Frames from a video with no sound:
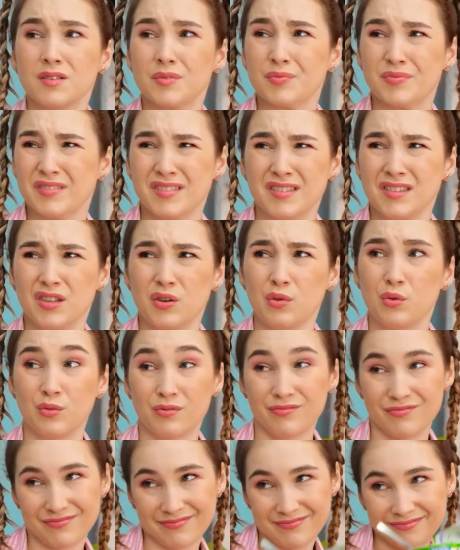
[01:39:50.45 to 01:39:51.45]
Uh,
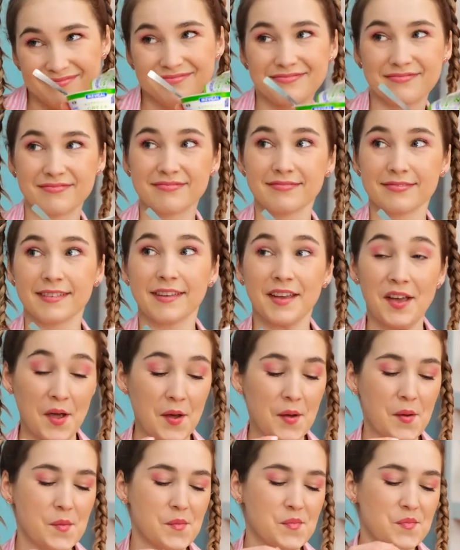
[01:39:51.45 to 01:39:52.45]
I'm good. I'll
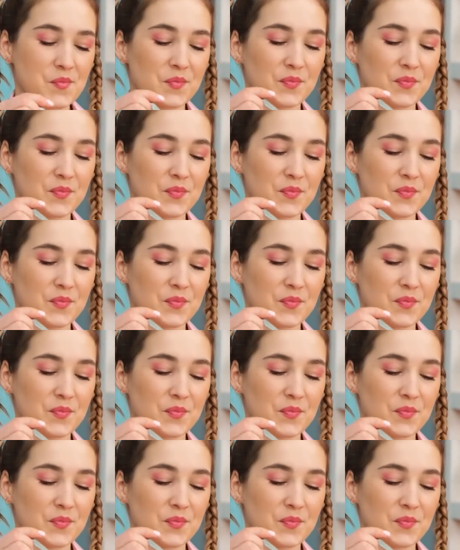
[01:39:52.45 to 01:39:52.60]
stick with my